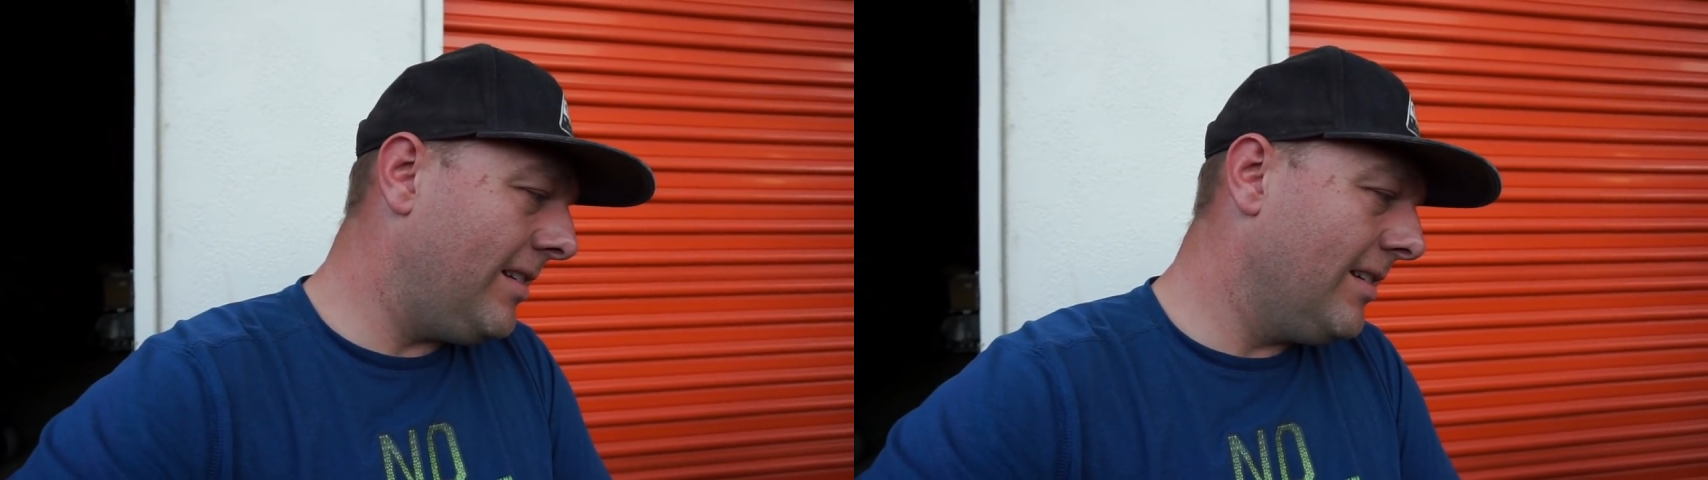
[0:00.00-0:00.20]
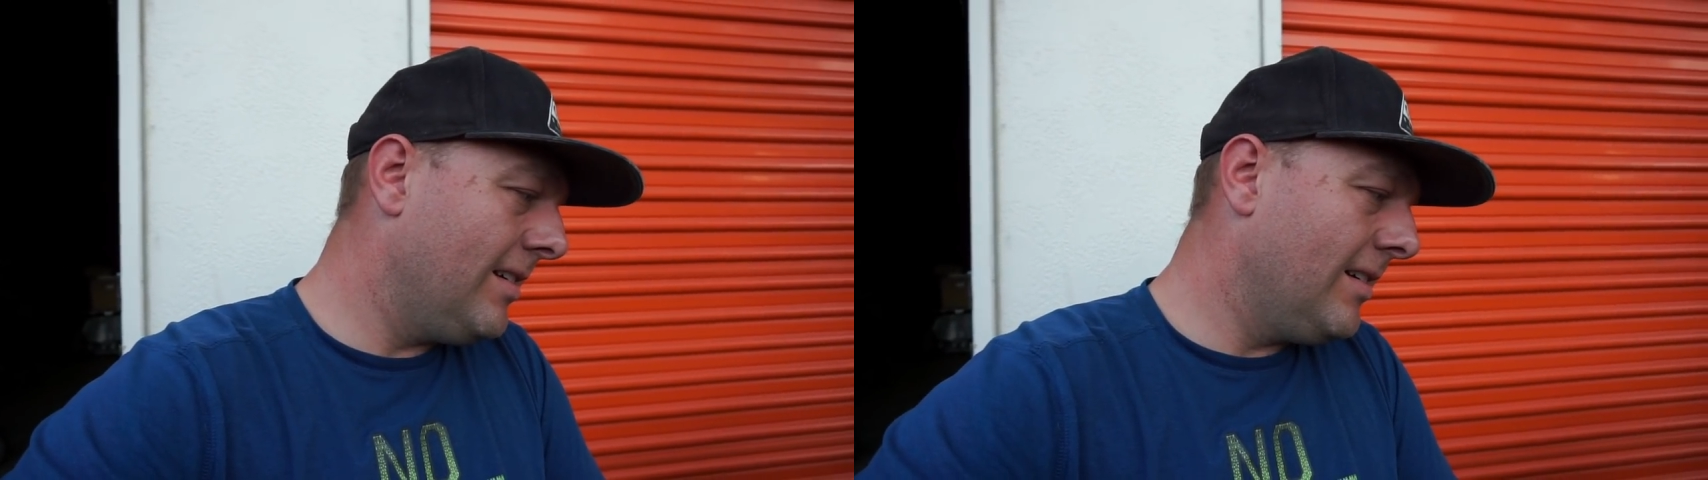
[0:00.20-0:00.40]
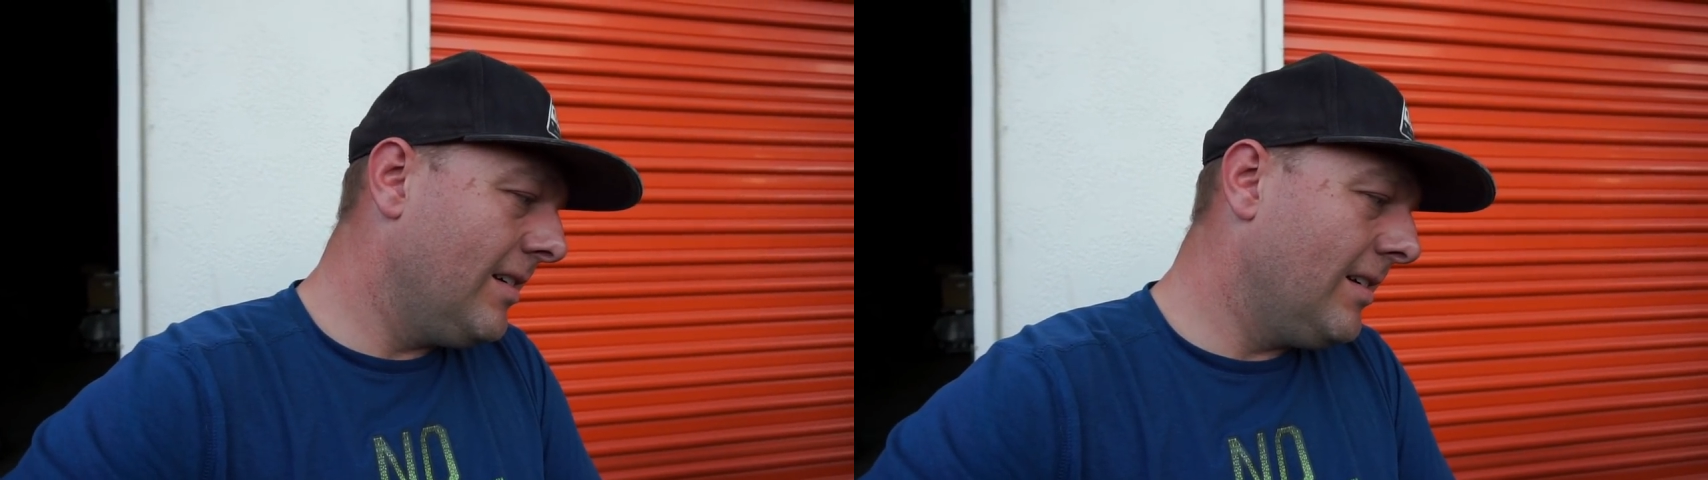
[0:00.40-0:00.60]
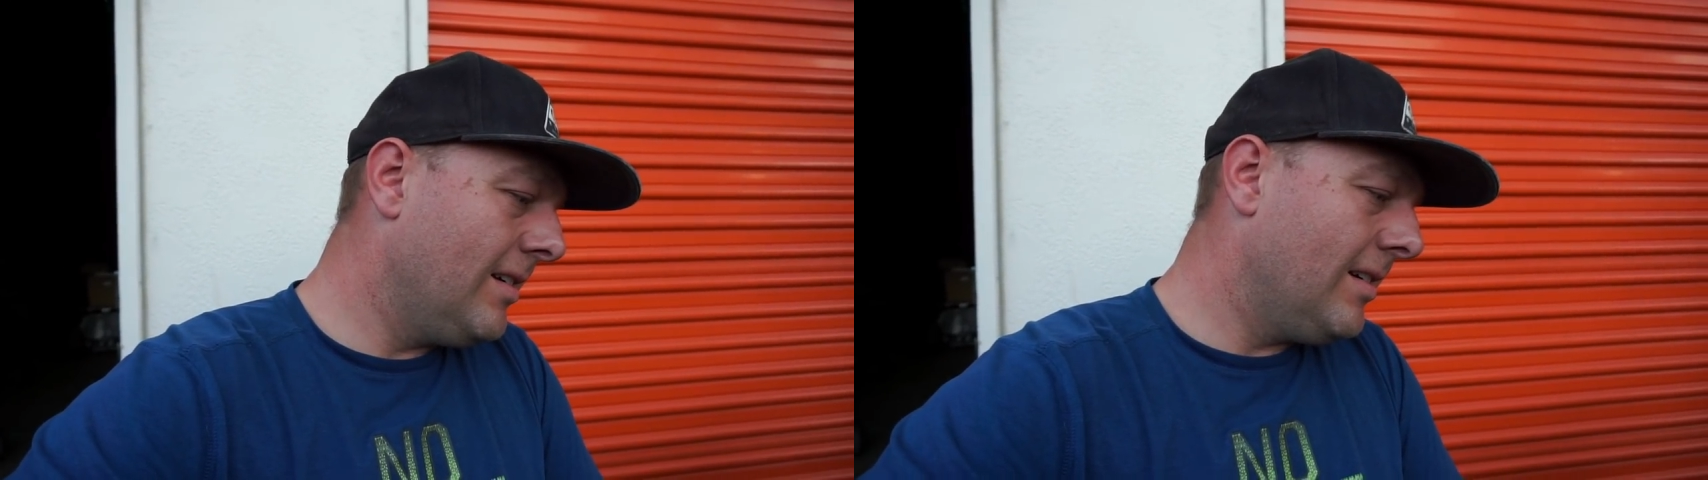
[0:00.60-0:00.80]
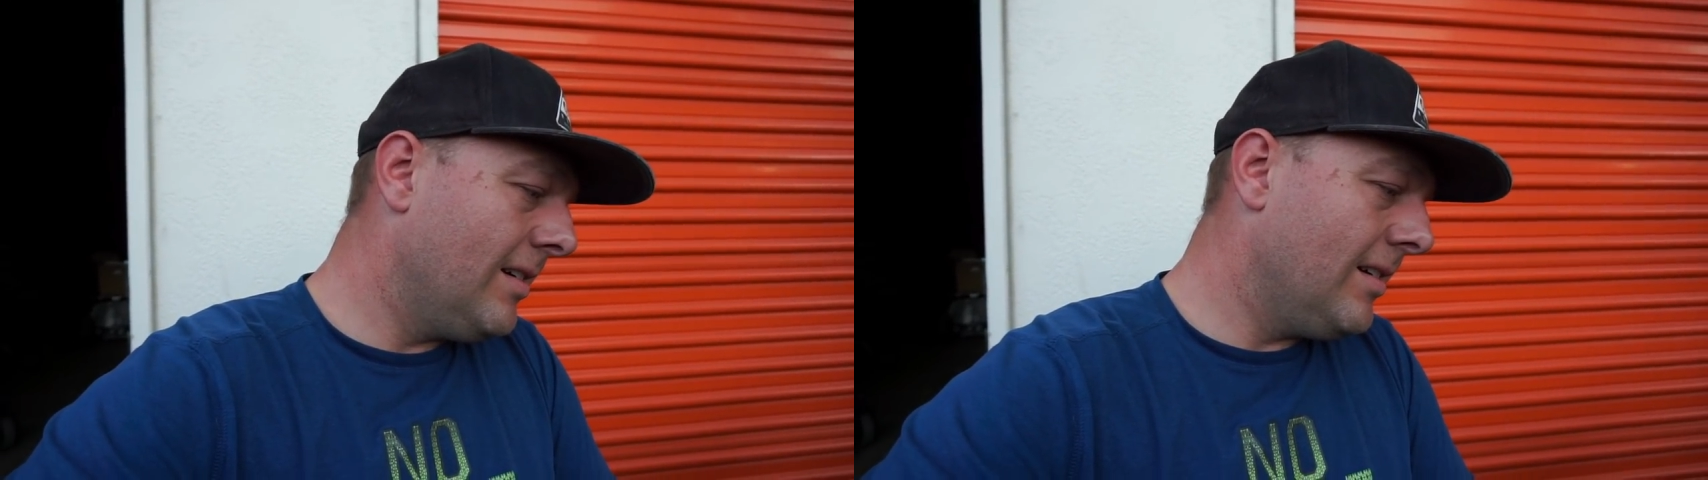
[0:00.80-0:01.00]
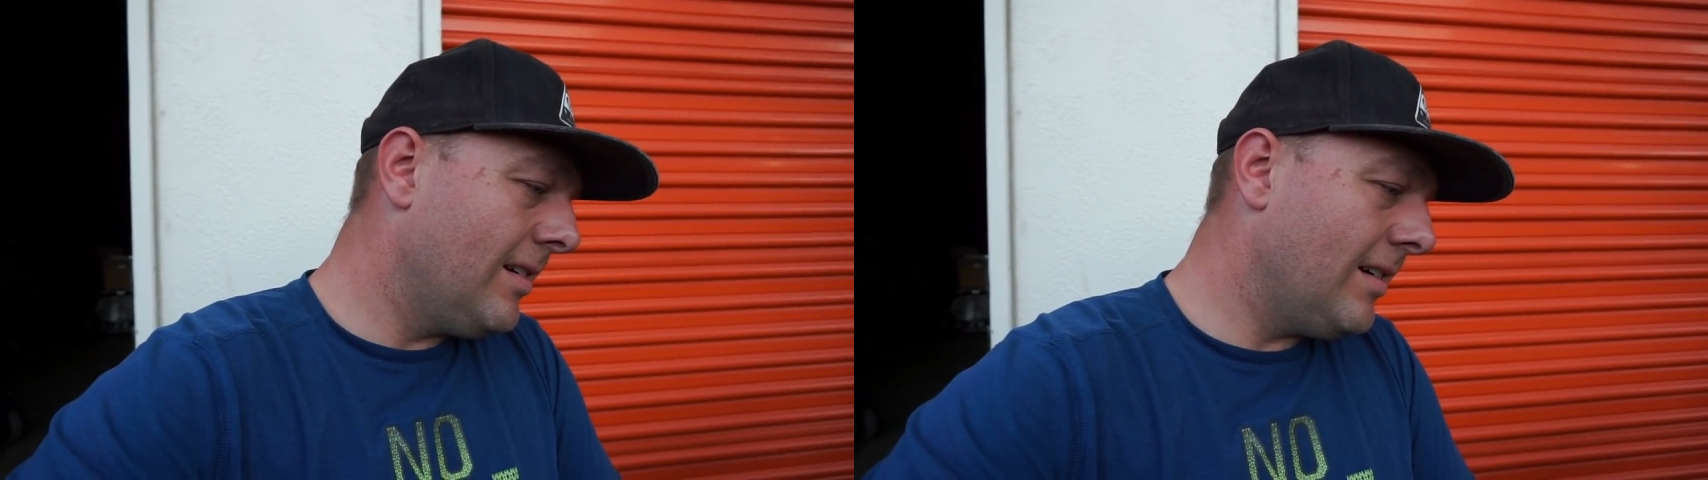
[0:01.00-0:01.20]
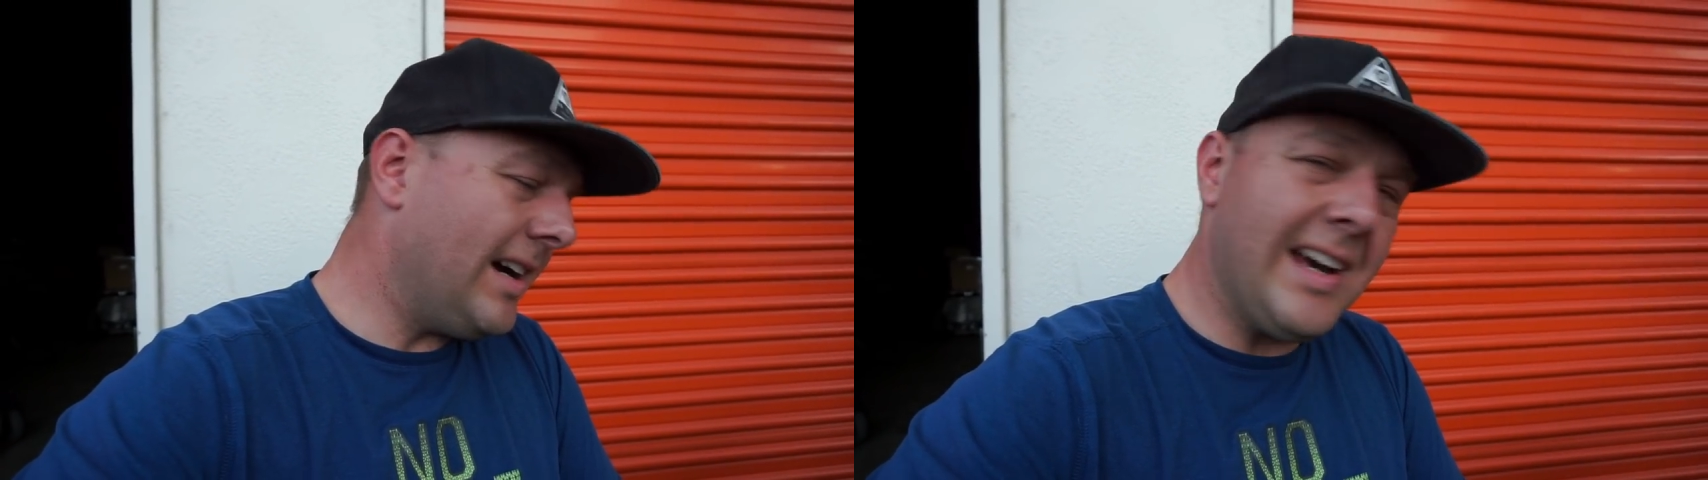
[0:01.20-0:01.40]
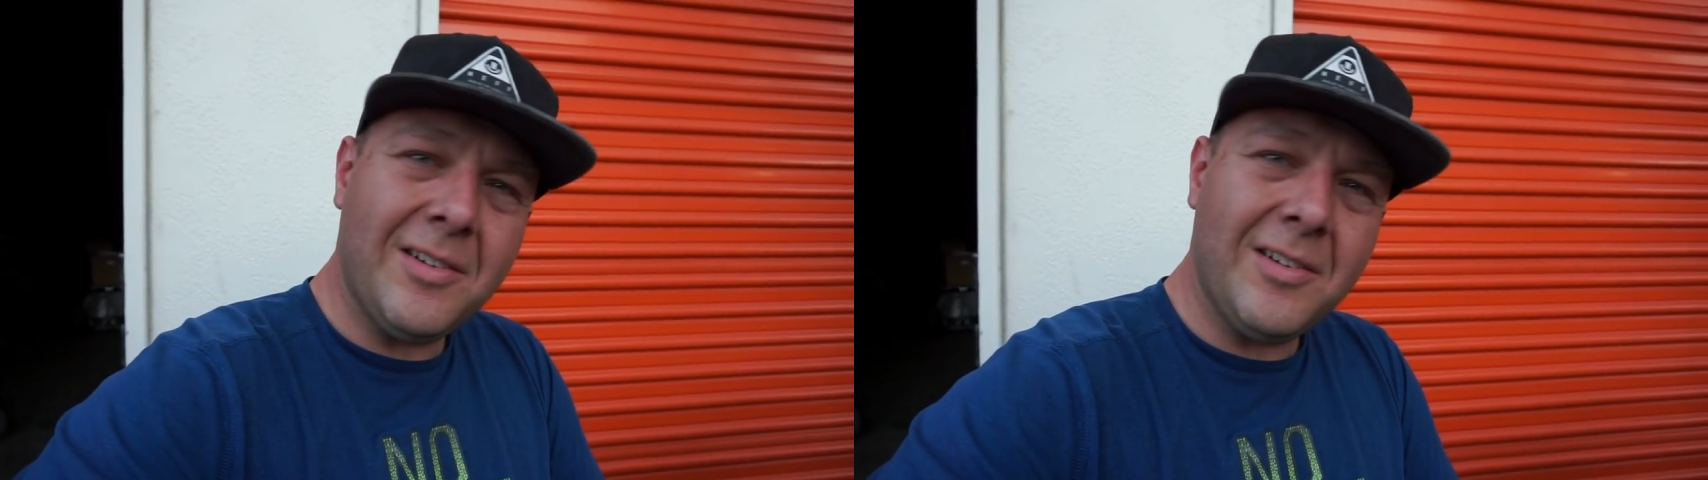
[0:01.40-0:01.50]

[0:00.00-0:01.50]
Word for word: I